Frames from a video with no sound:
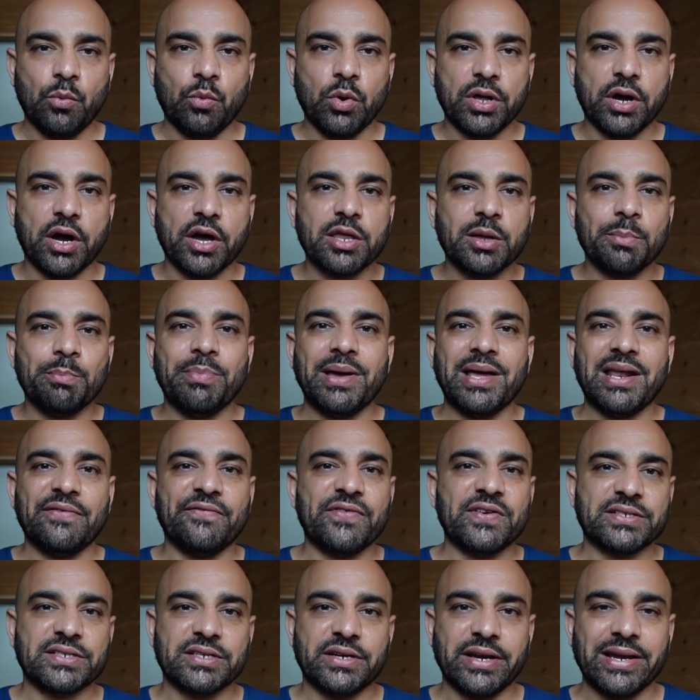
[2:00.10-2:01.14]
what other
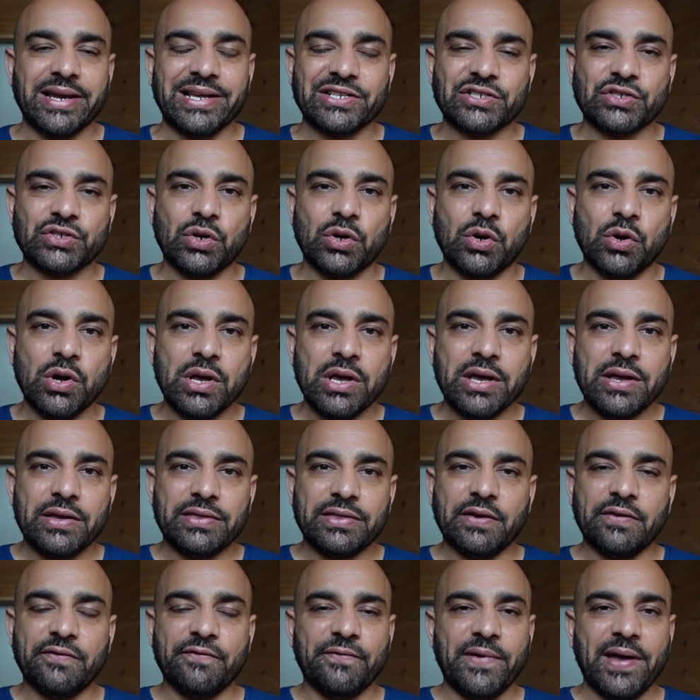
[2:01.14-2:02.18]
benefits there is. So
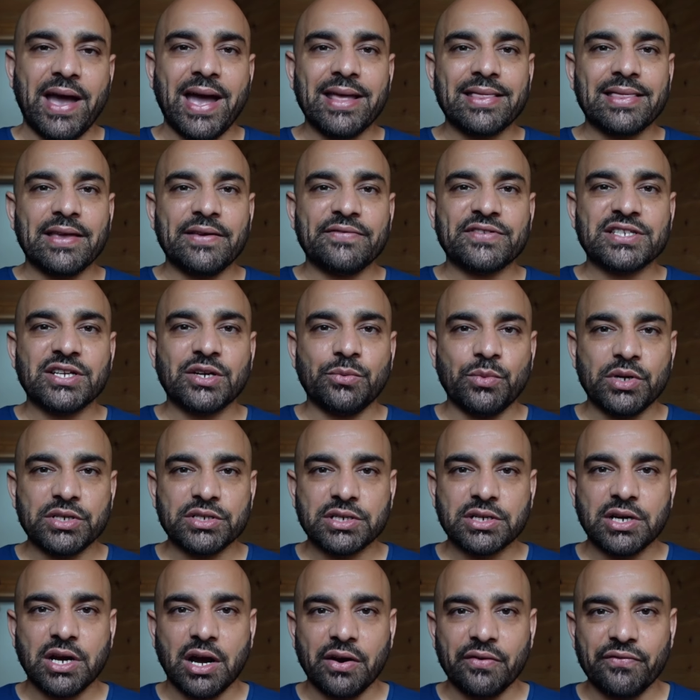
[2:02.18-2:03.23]
the VAT, if someone's
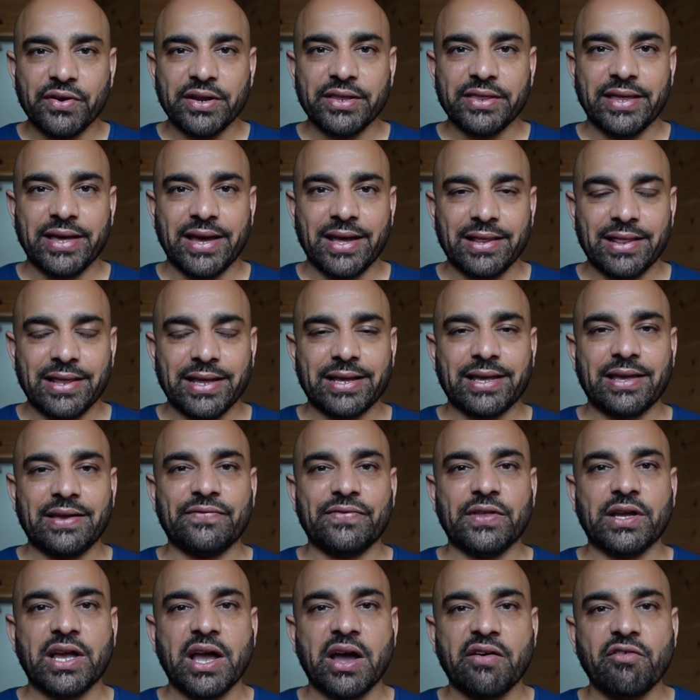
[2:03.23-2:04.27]
covering that, like if
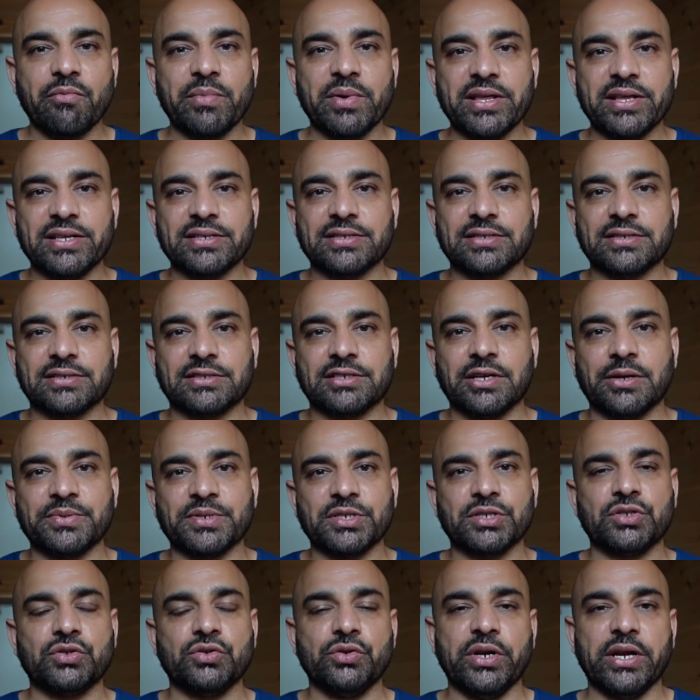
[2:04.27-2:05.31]
the government is
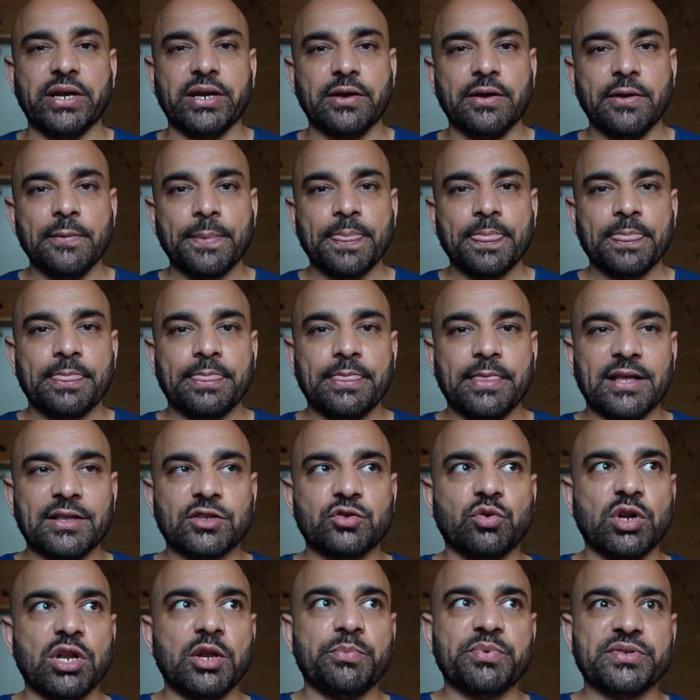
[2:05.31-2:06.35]
substituting that
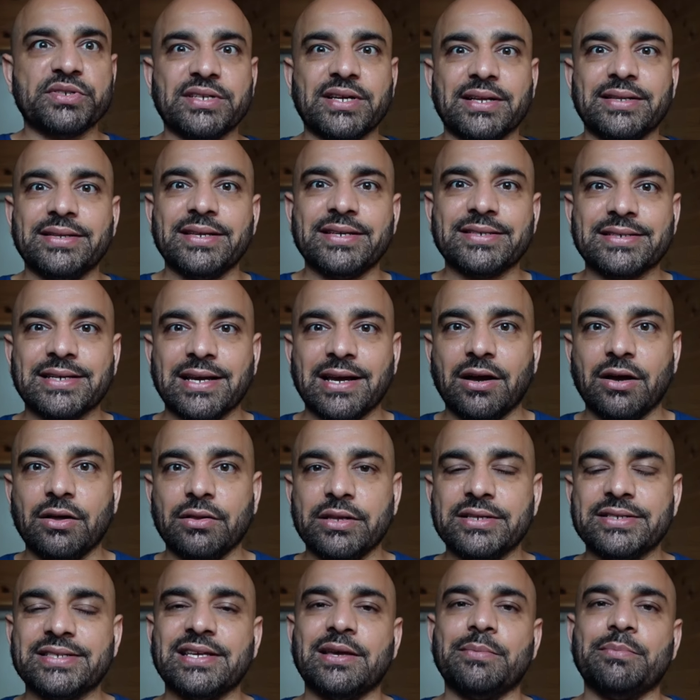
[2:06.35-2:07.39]
20% discount,
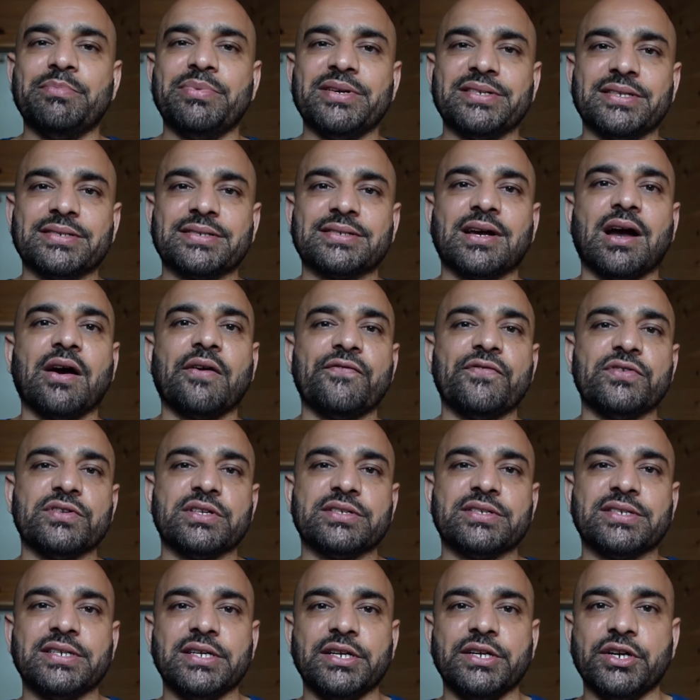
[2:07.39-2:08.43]
let's say a business offers a
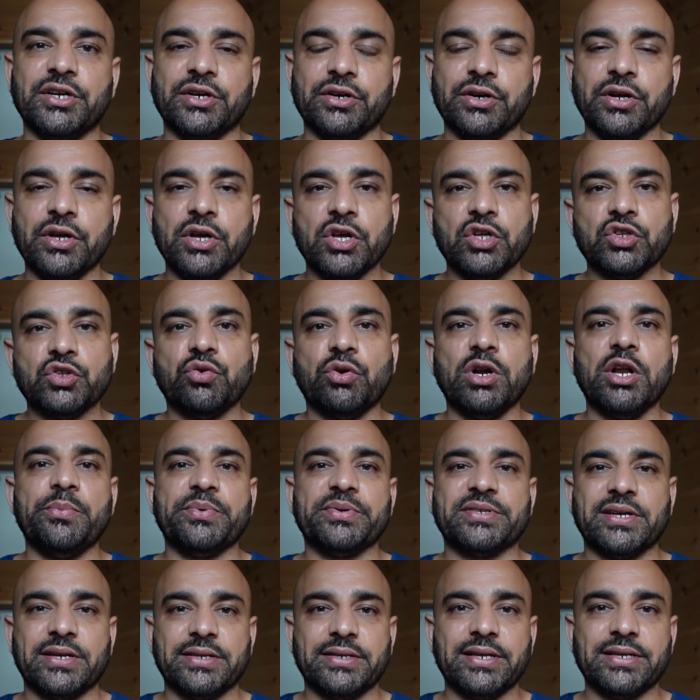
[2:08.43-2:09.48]
senior
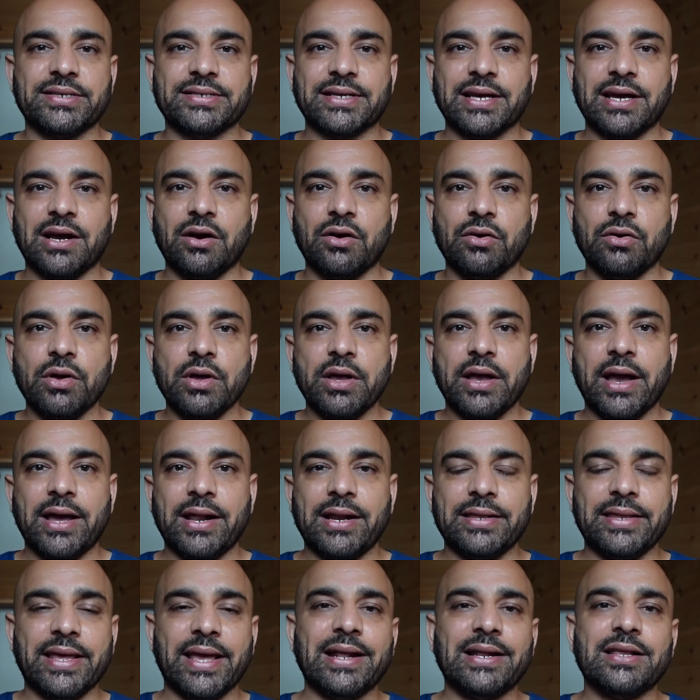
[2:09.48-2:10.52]
20% discount, and
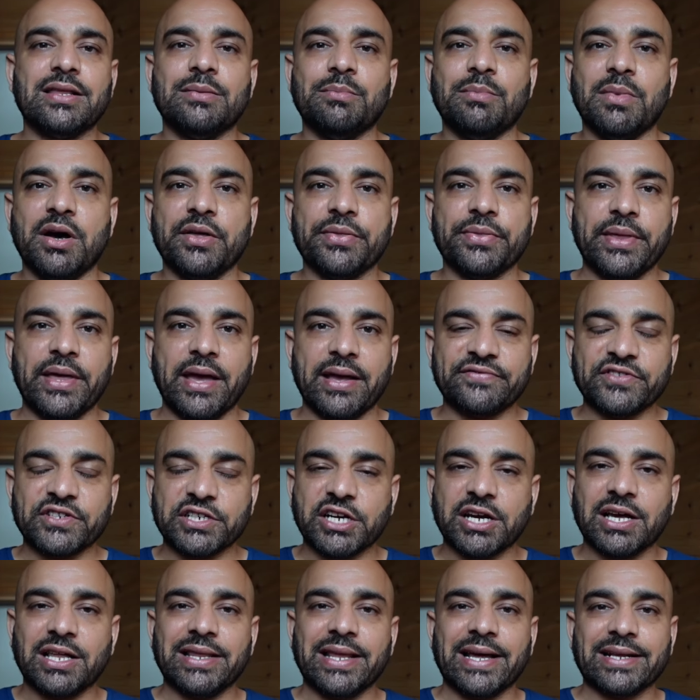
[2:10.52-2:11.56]
at the end of the month, they actually
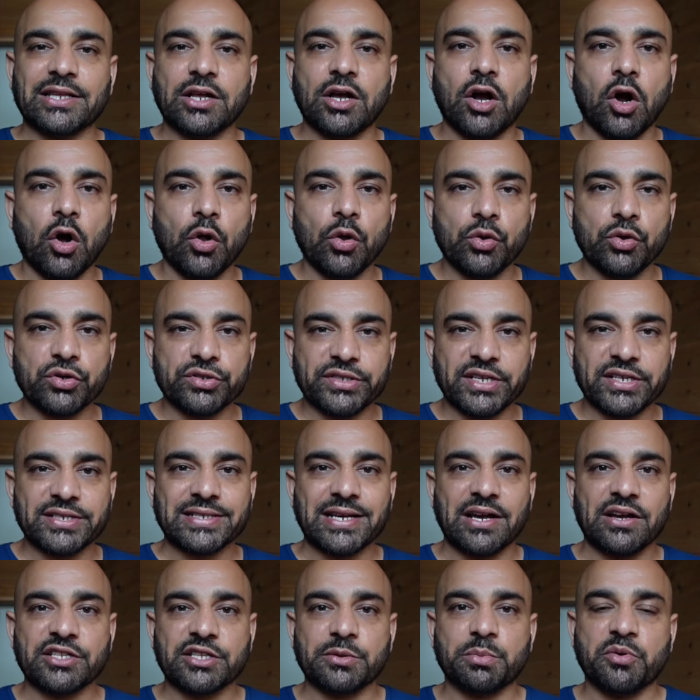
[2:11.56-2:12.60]
collect all those
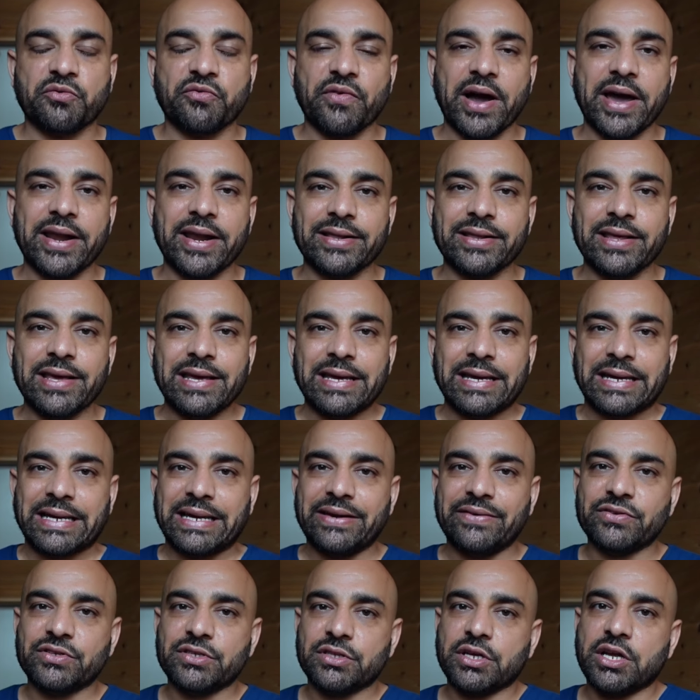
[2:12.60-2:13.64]
discounts provided,
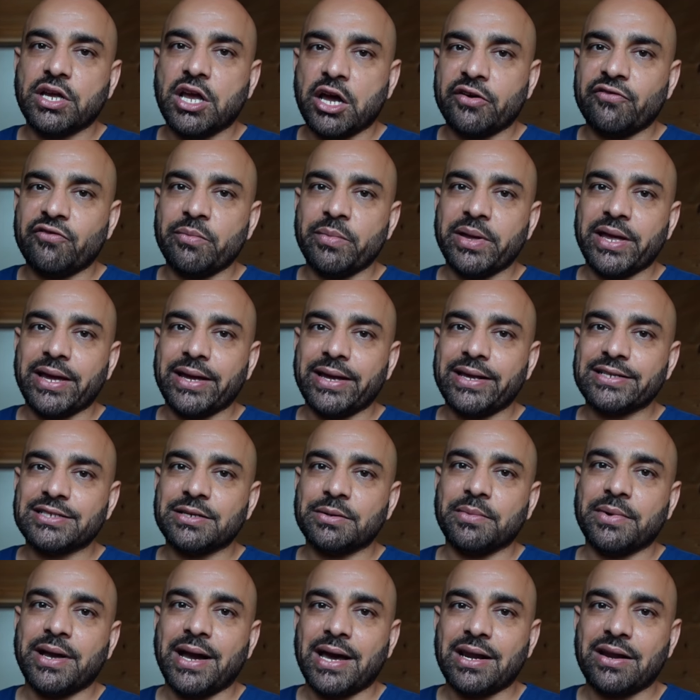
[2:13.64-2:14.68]
give it to the government and get
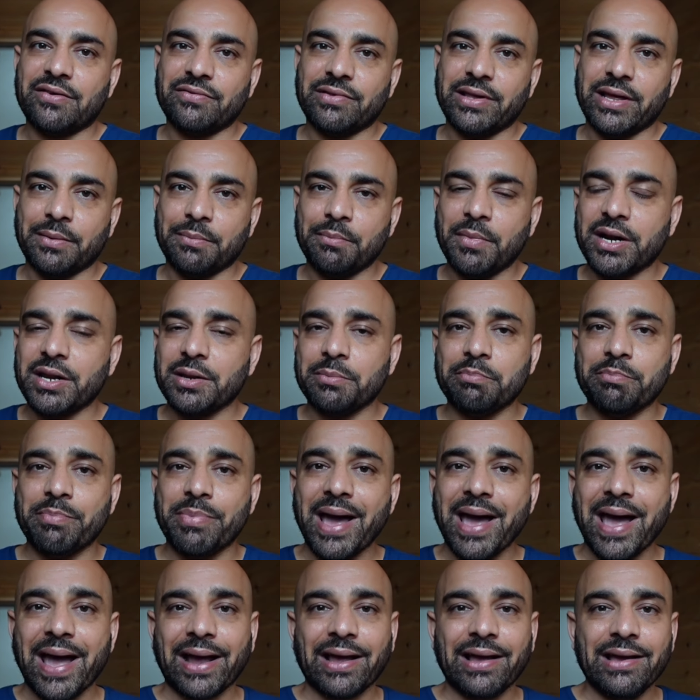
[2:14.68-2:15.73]
some kind of like money
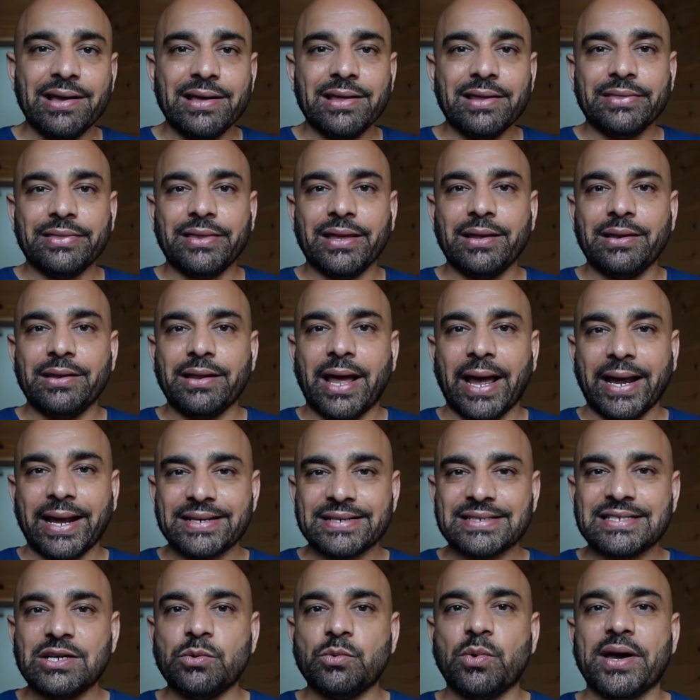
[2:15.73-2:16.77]
back, then I can
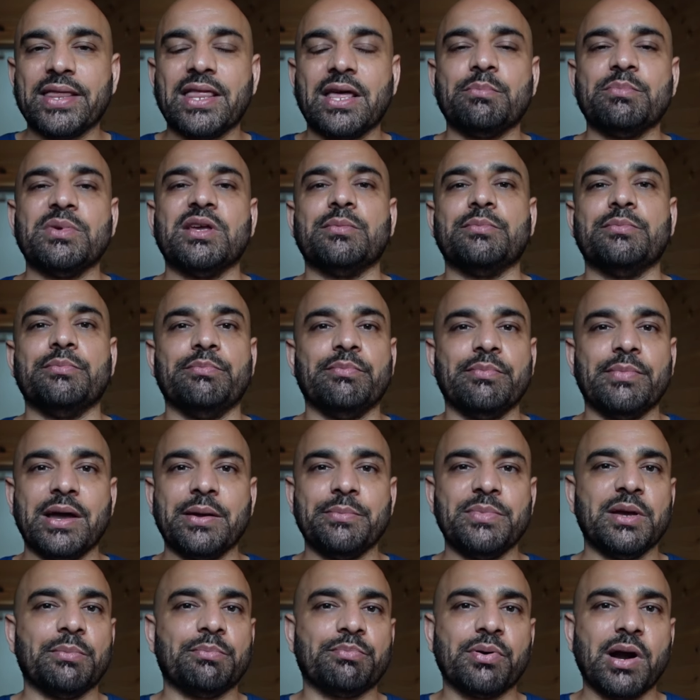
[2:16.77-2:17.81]
see why that might
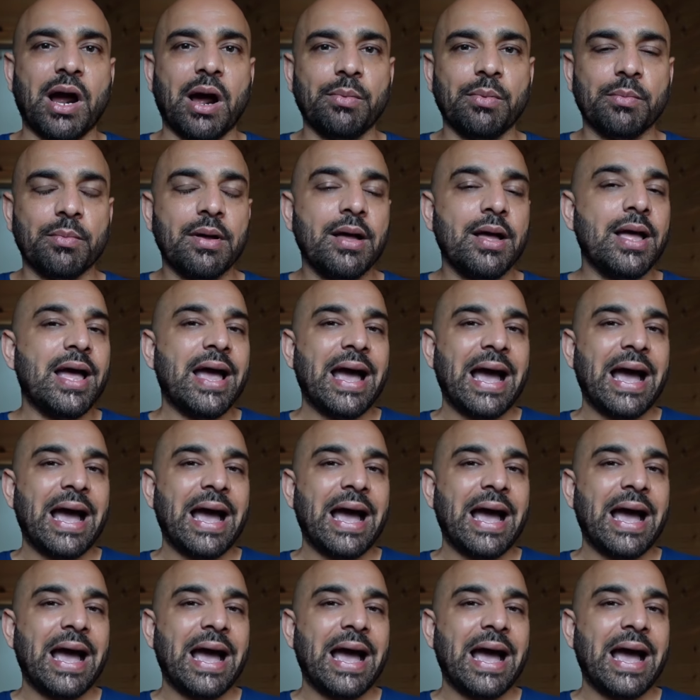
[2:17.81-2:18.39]
be a problem.